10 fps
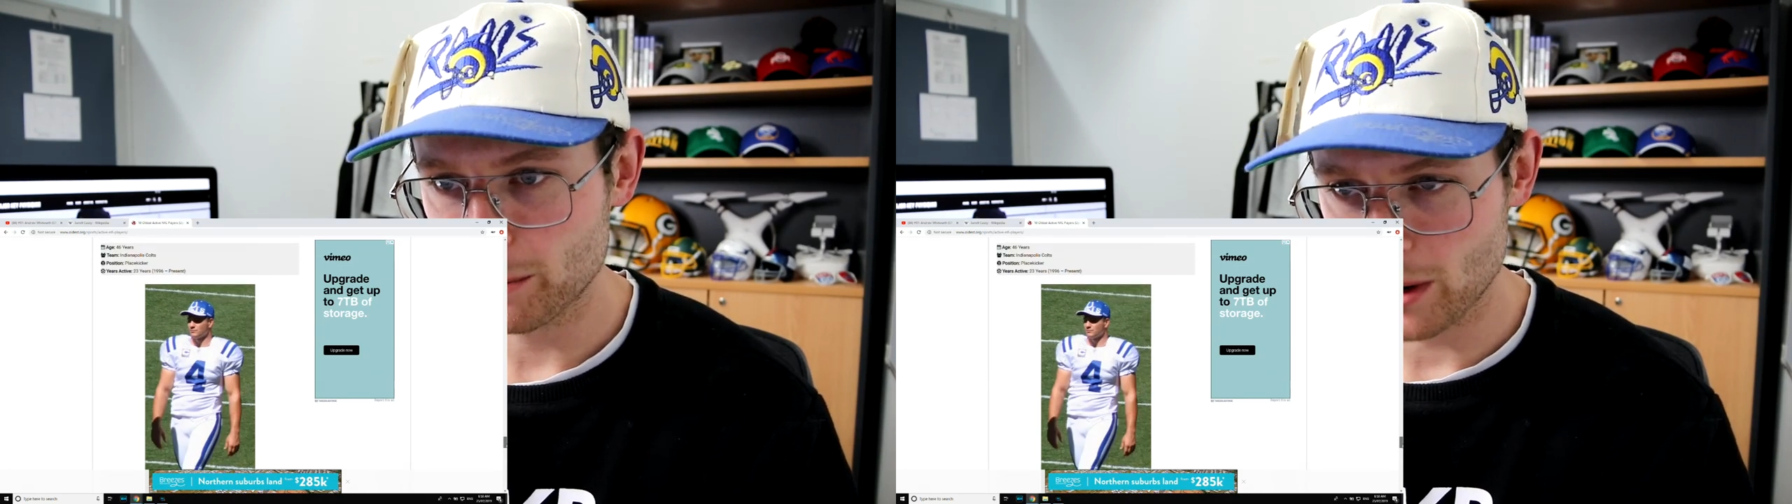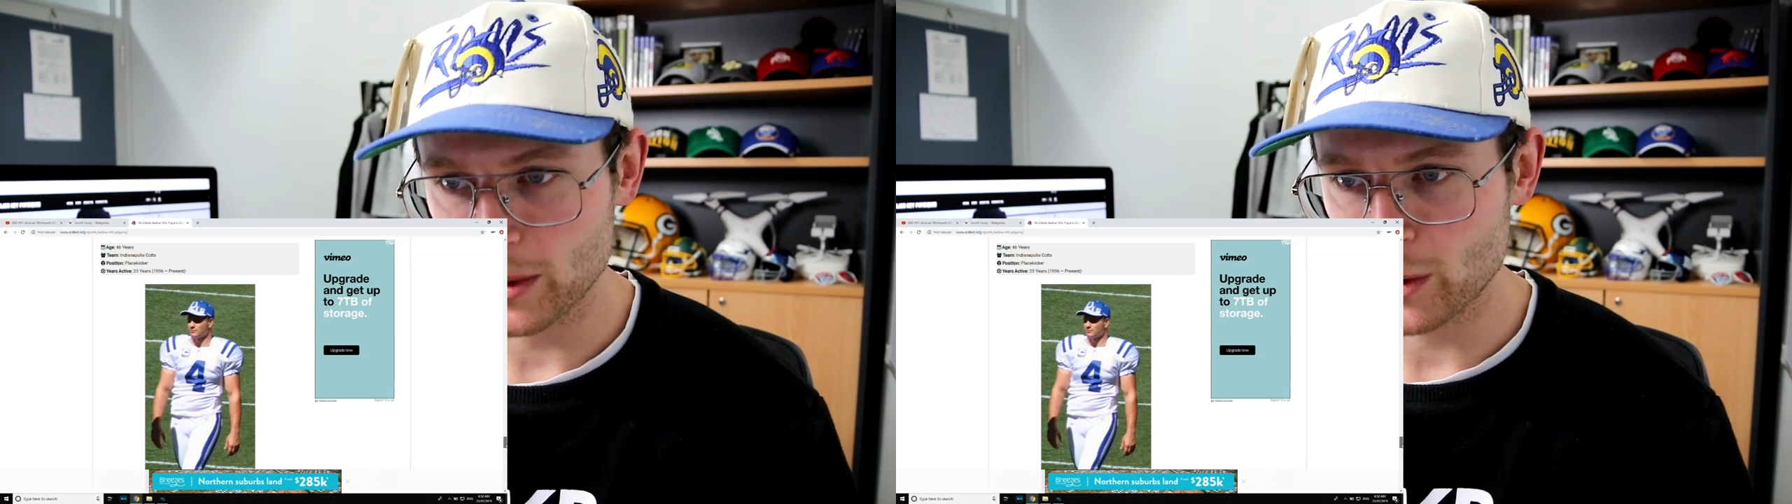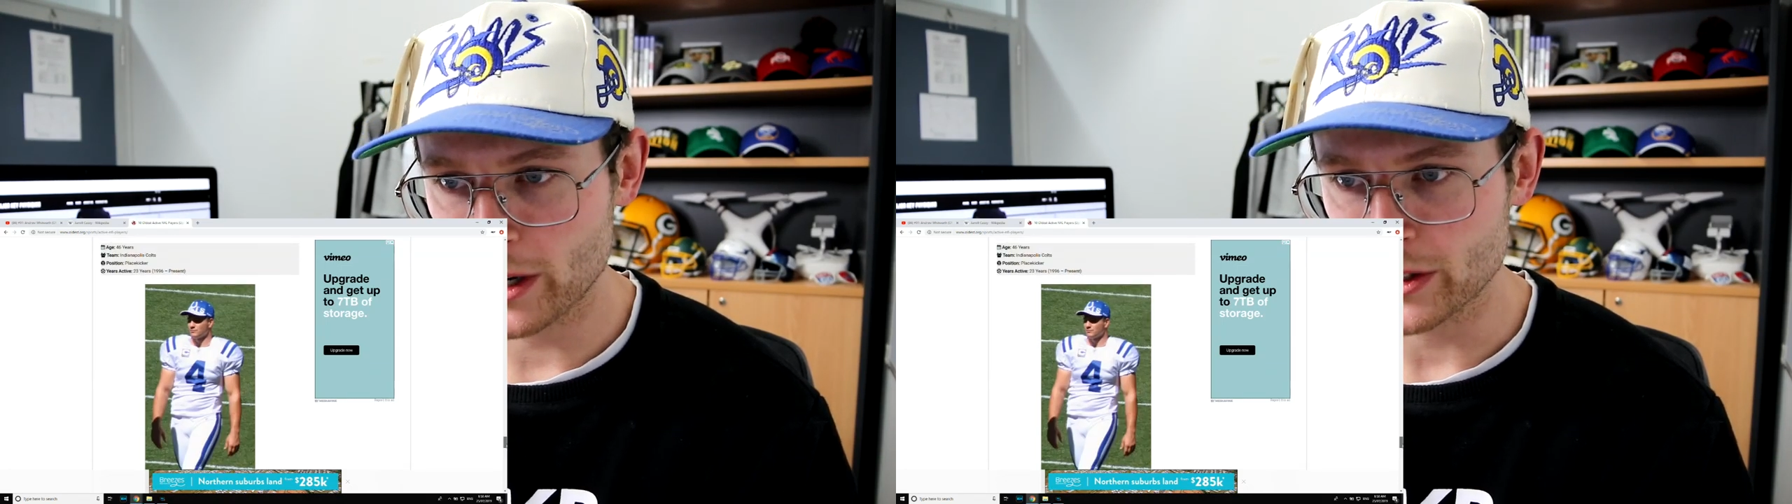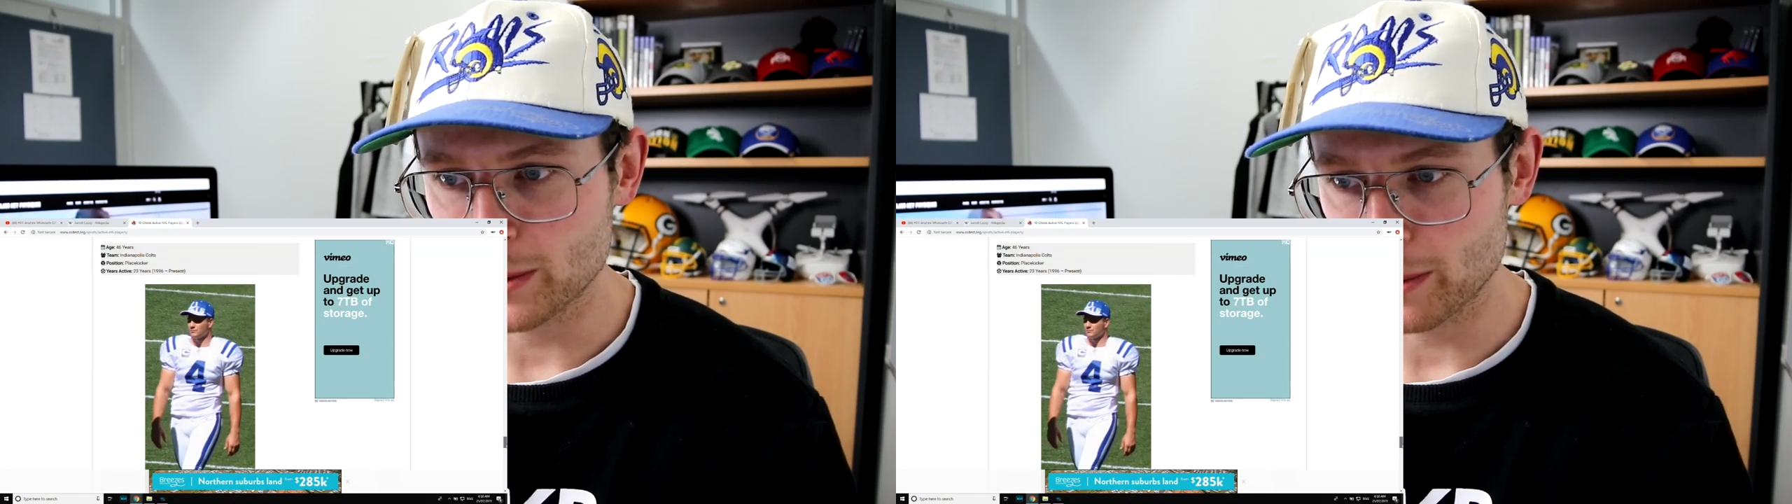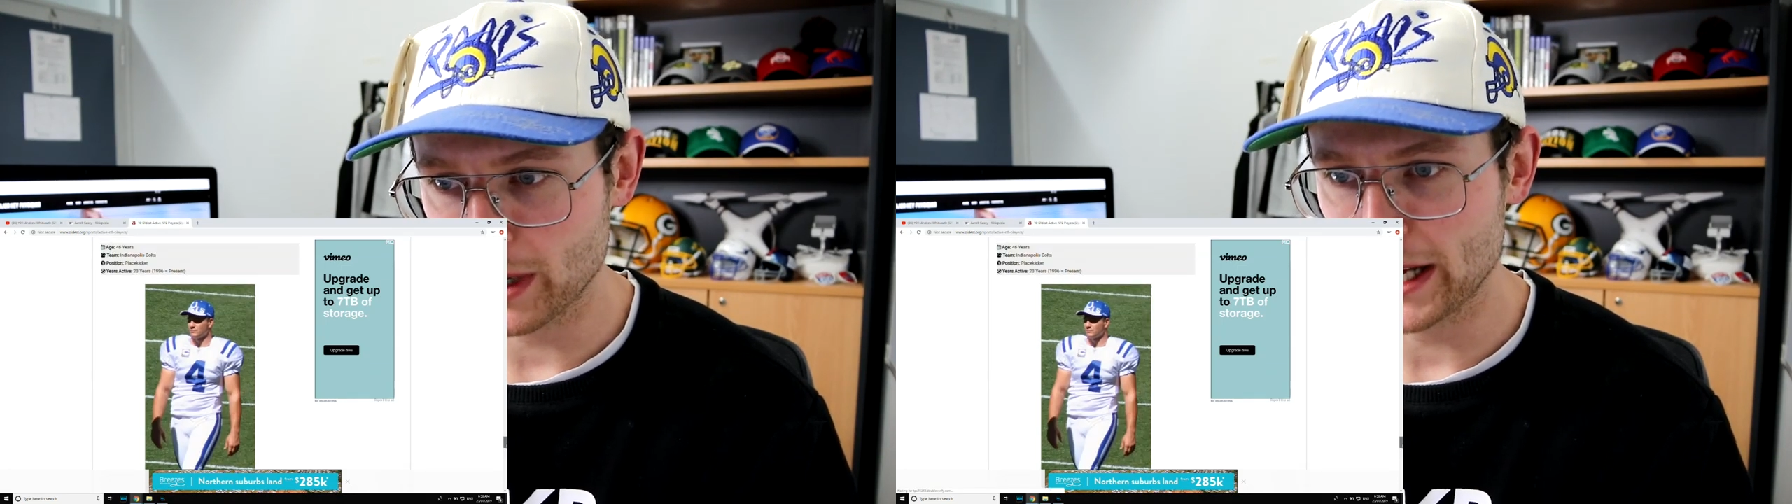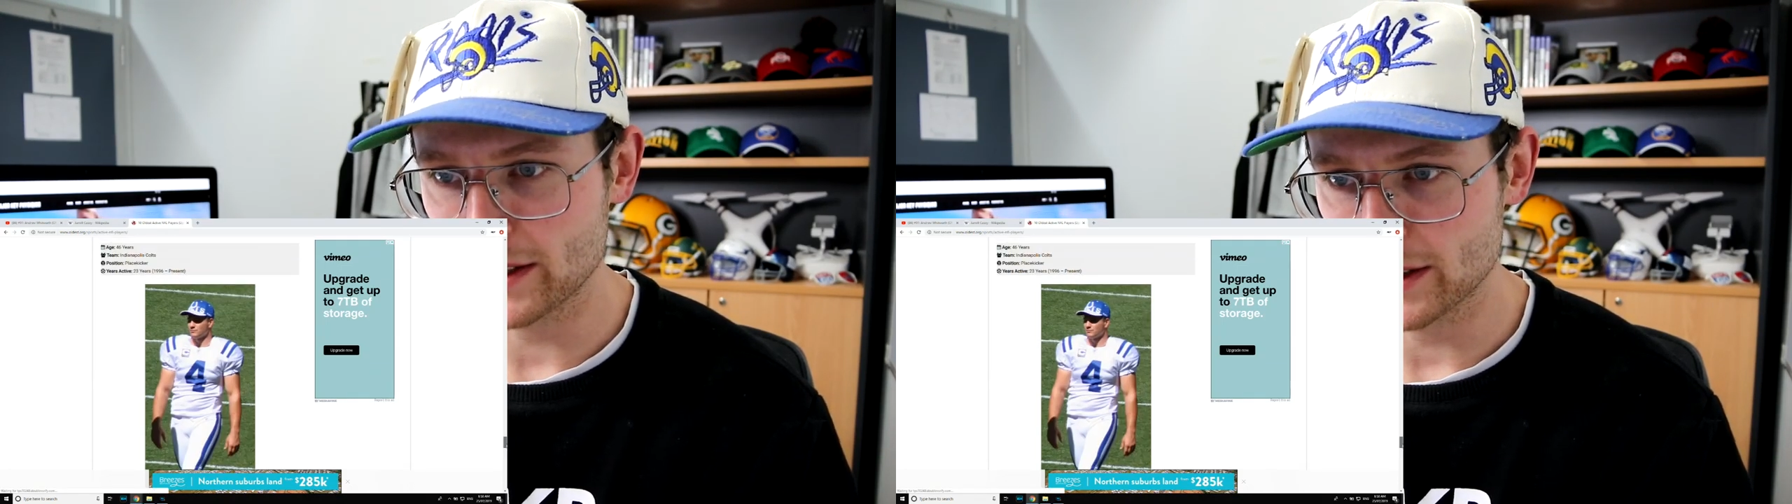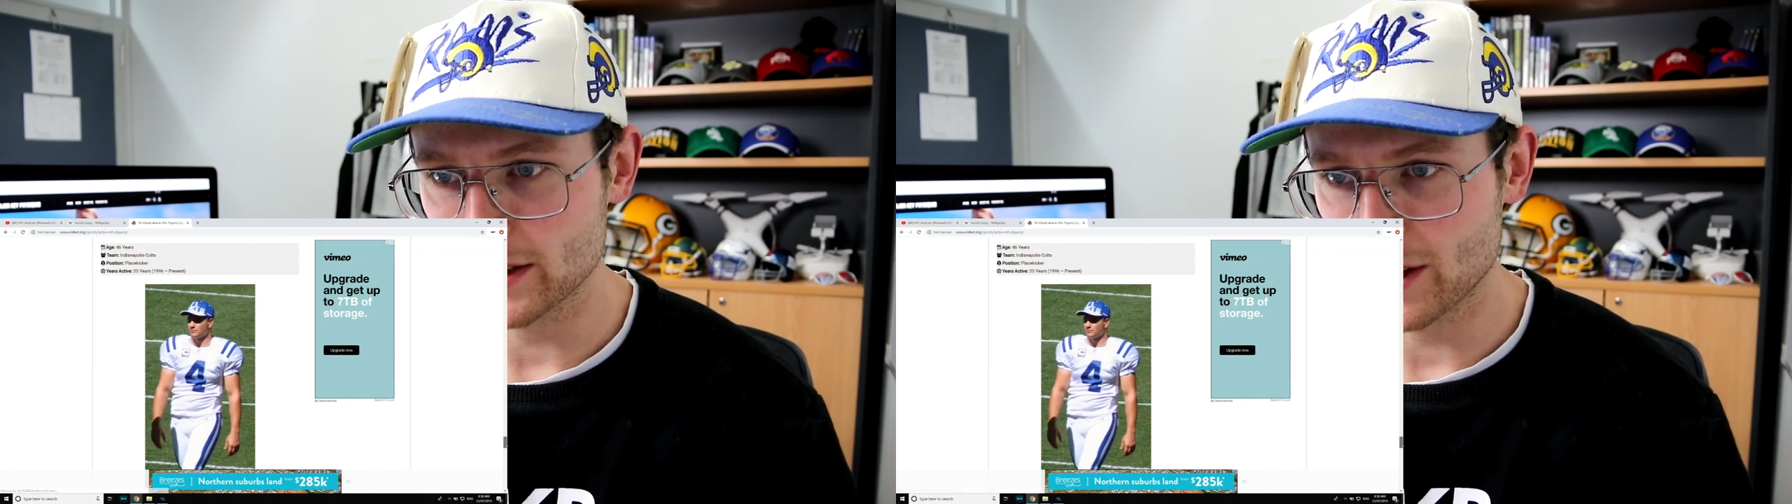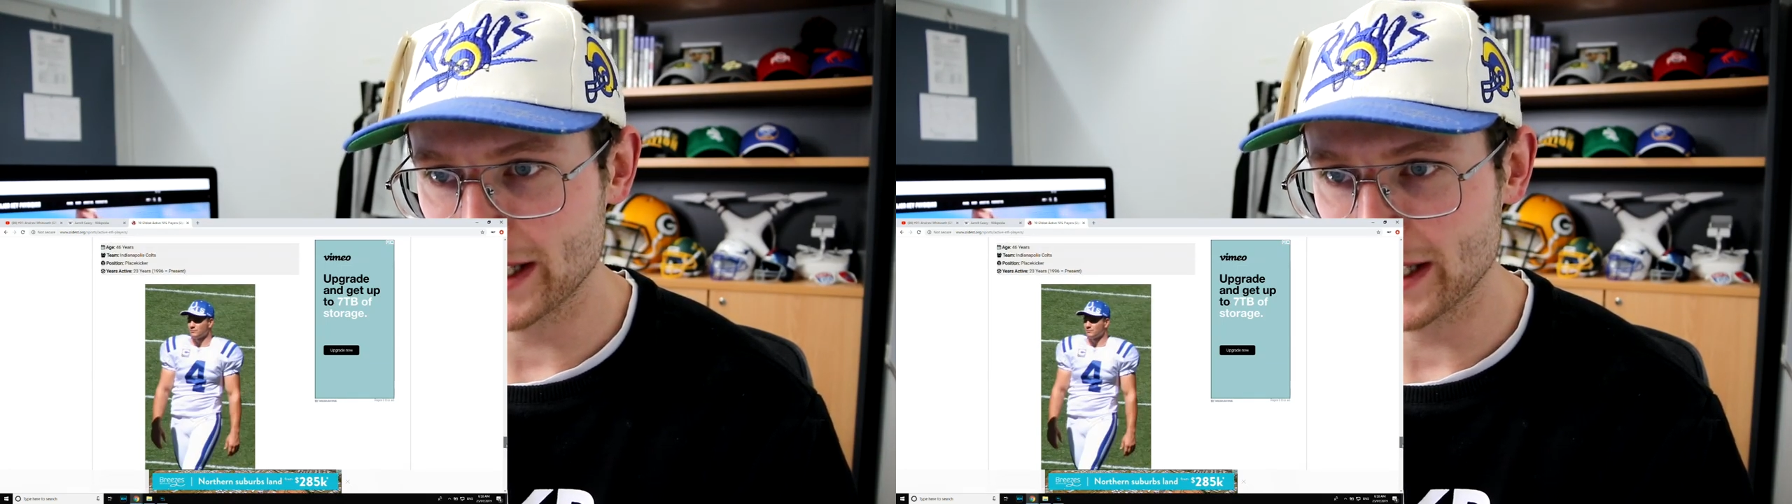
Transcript: Probably was. You've been playing since